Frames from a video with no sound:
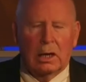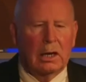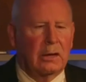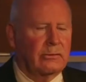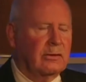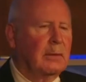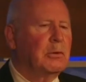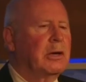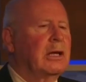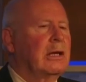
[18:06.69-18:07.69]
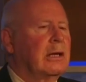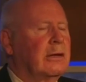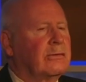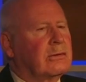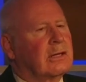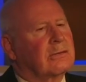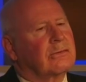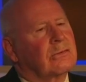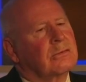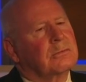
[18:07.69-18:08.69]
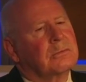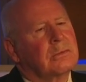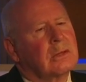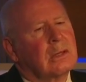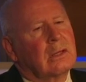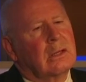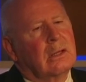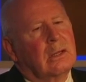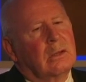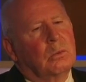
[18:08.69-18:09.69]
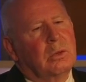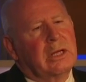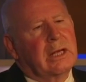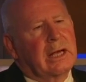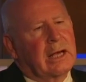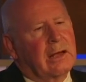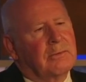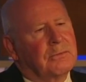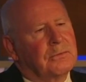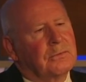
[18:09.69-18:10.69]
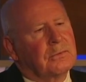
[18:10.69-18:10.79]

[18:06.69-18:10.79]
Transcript: uh, summary is this. We have